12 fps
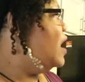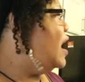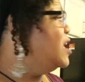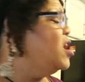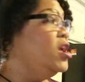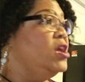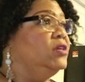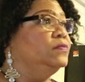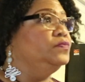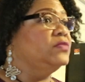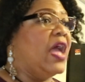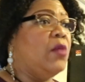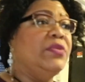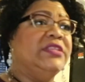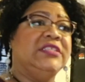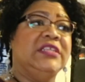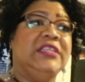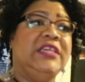I
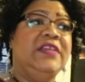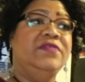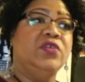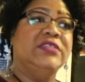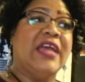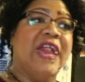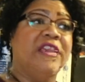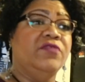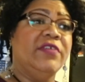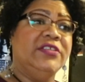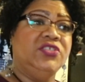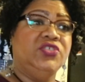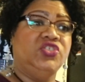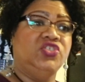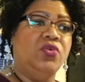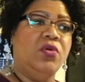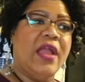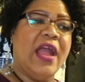went to leave because I had to run to the
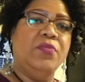store.